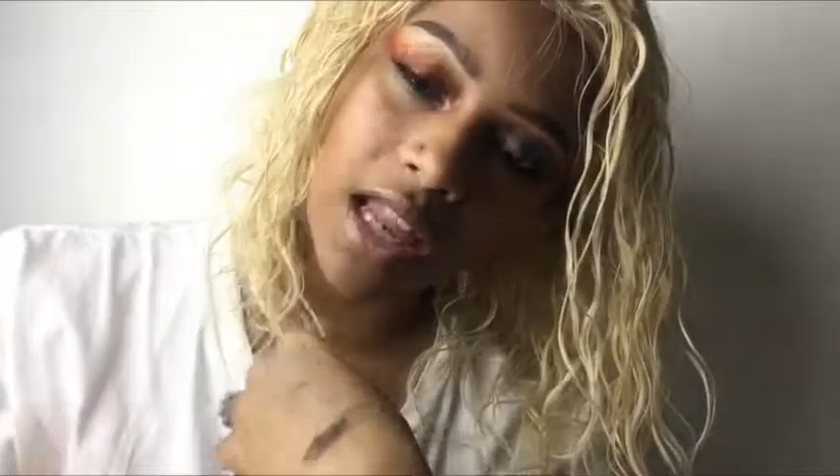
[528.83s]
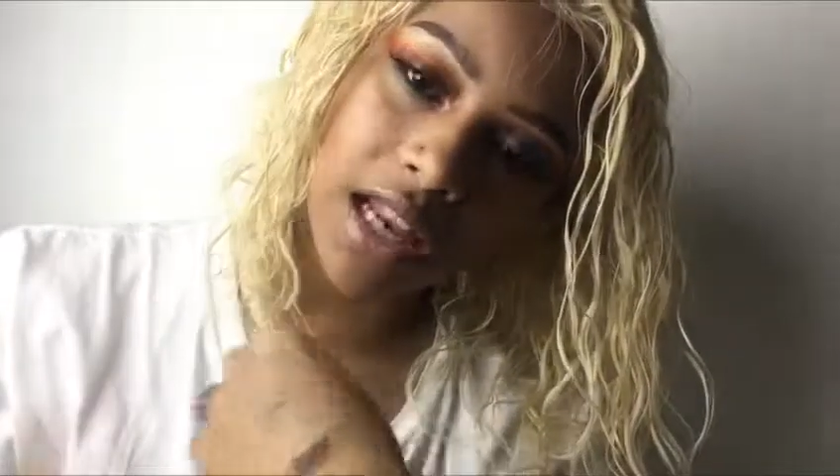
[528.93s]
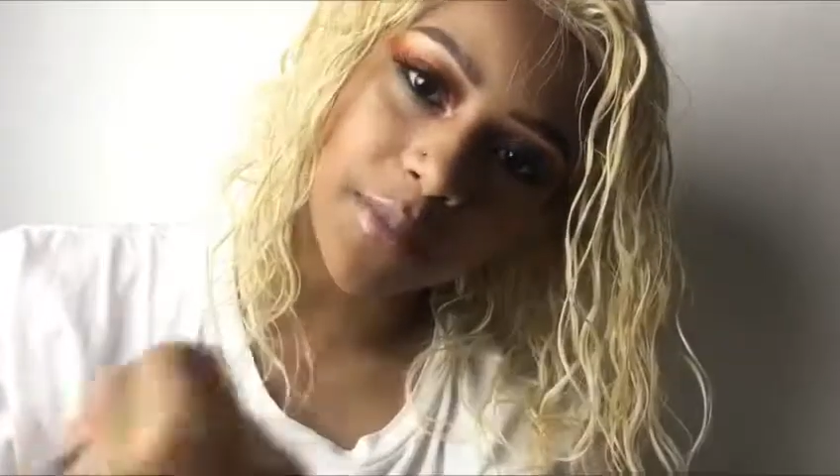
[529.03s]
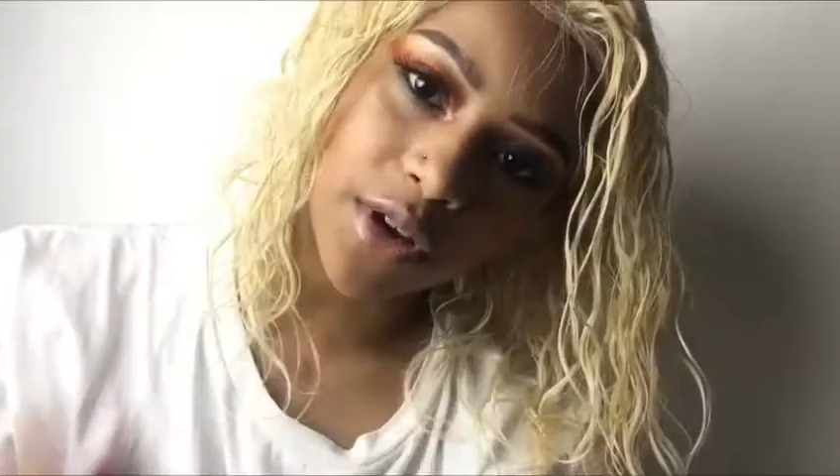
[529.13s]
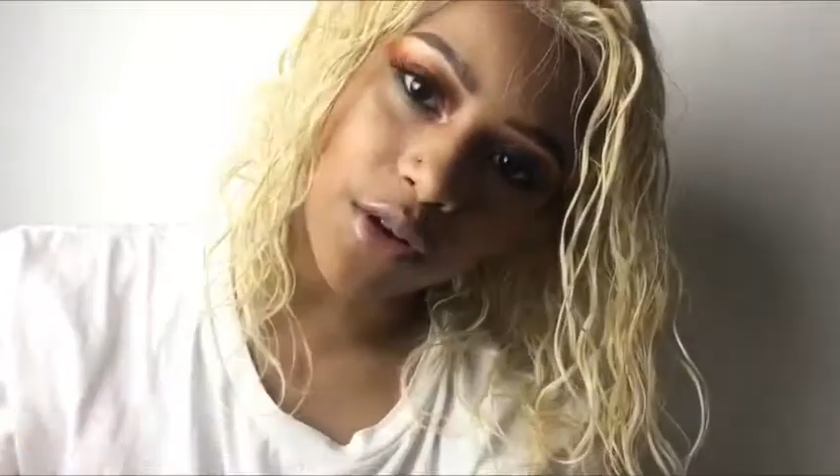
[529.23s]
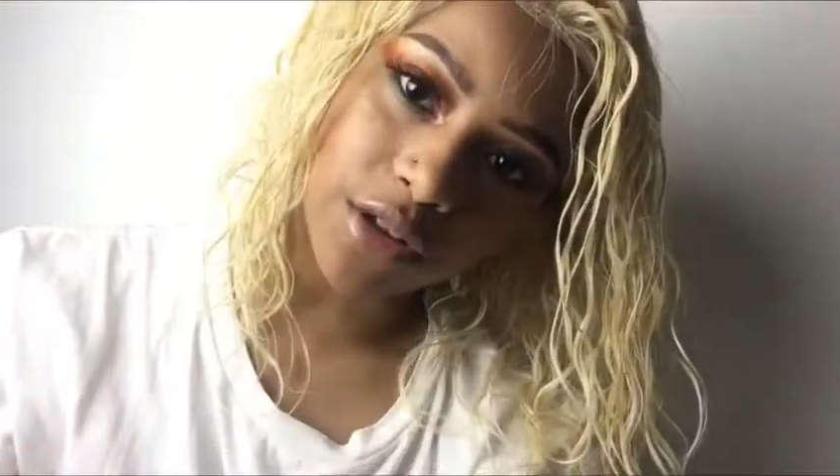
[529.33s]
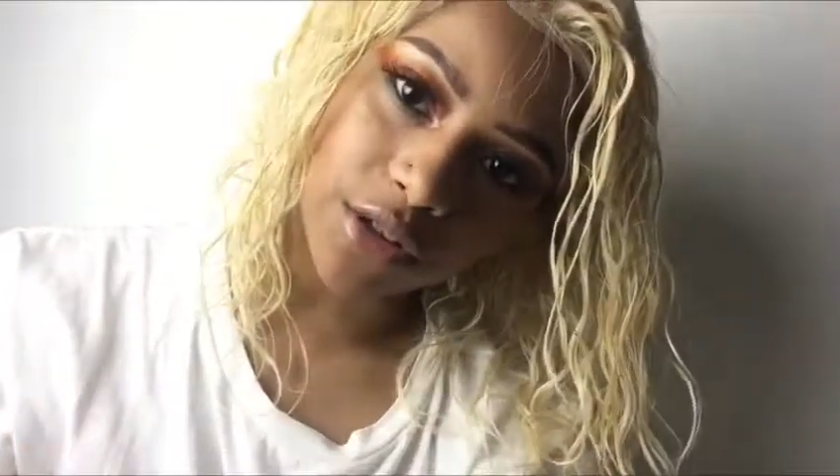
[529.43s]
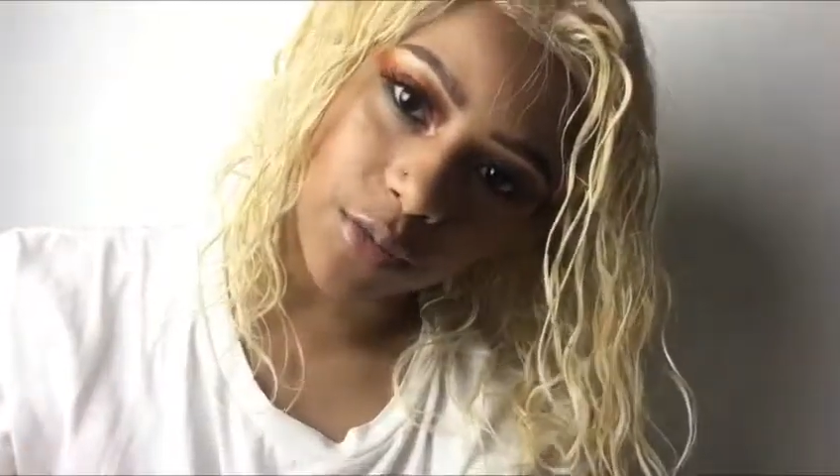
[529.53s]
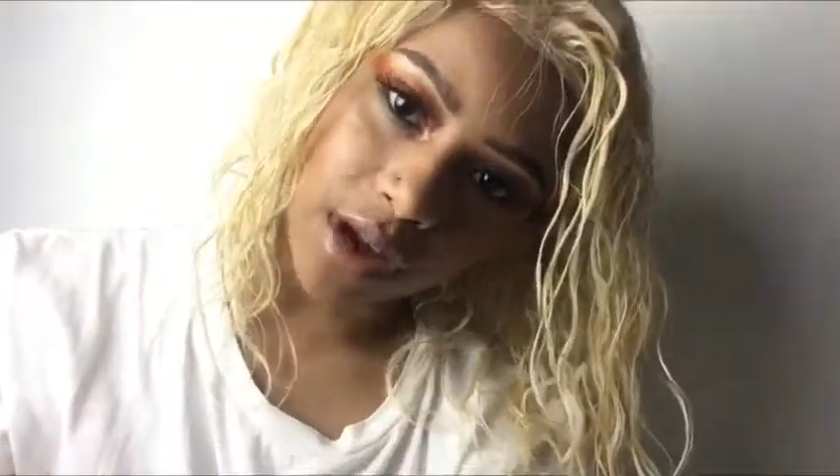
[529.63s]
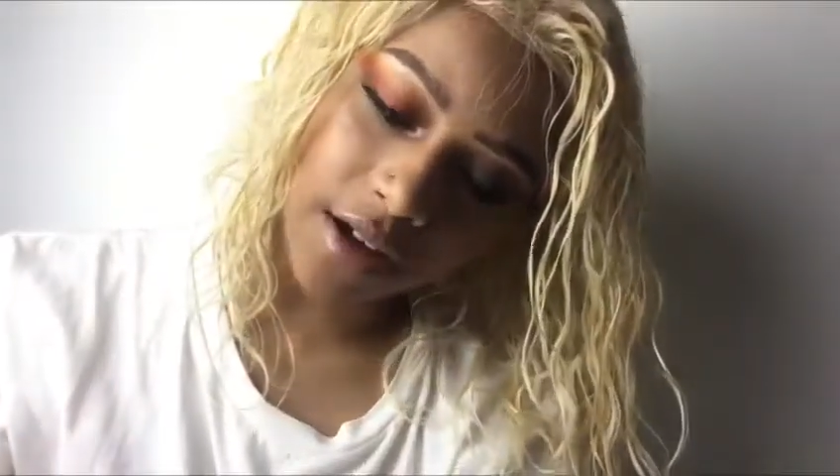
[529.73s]
let me know
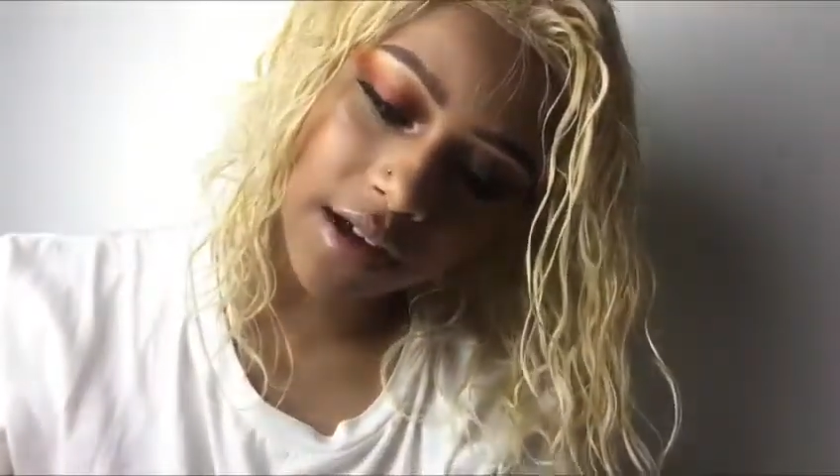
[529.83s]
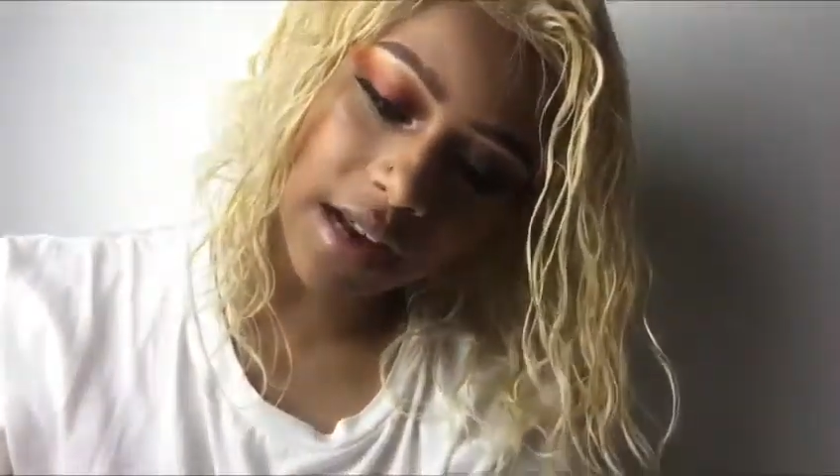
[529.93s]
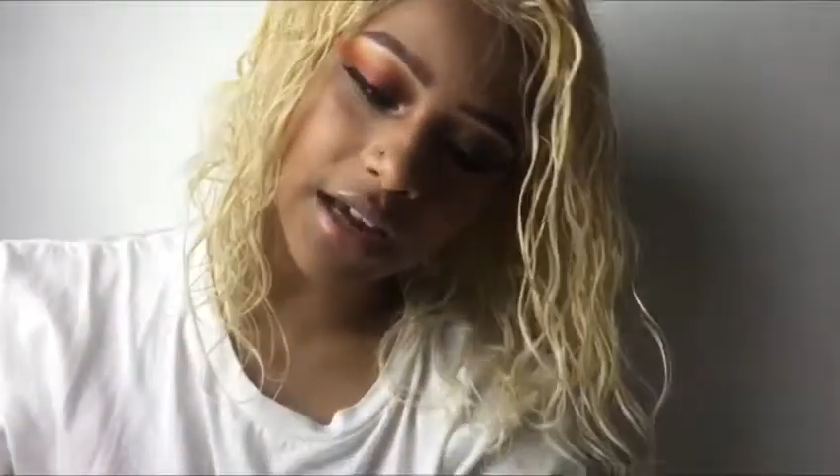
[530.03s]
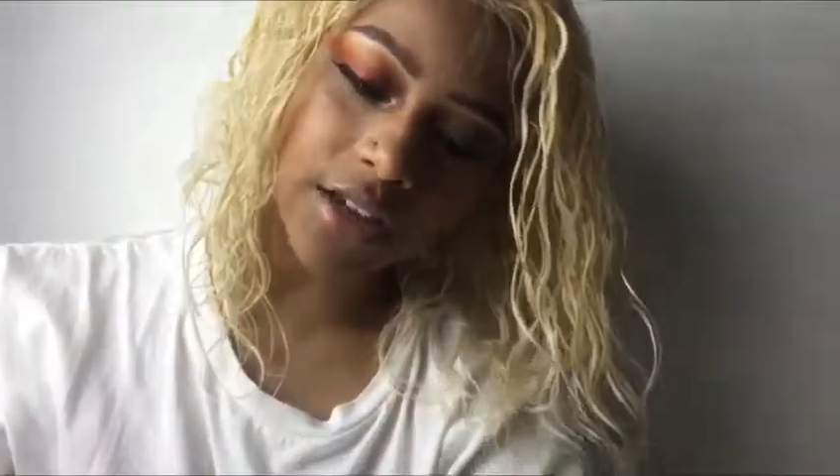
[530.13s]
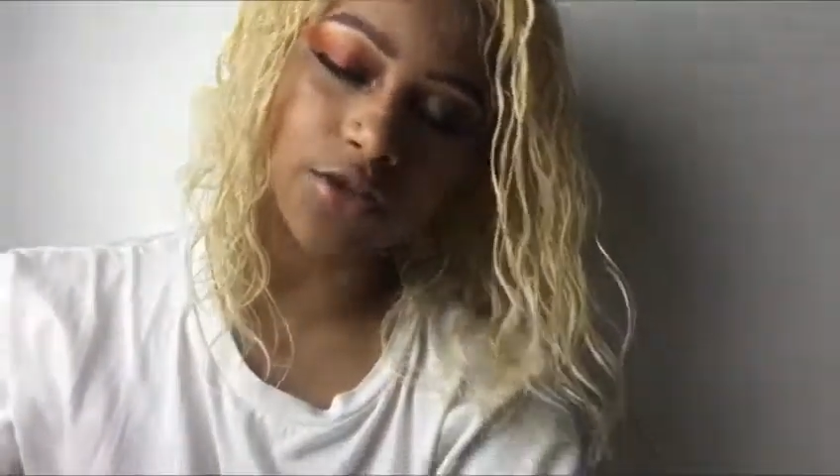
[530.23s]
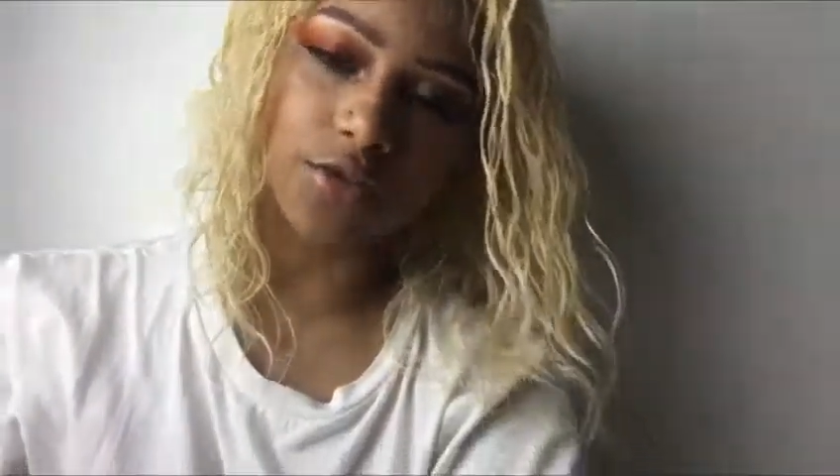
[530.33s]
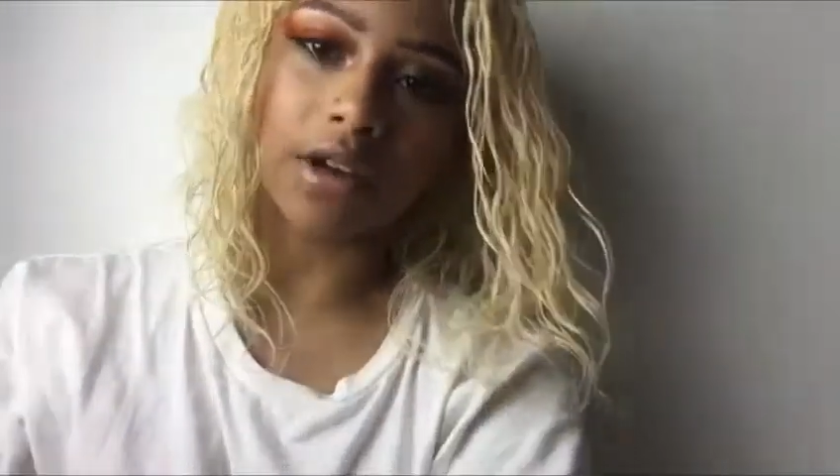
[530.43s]
as well, and I can do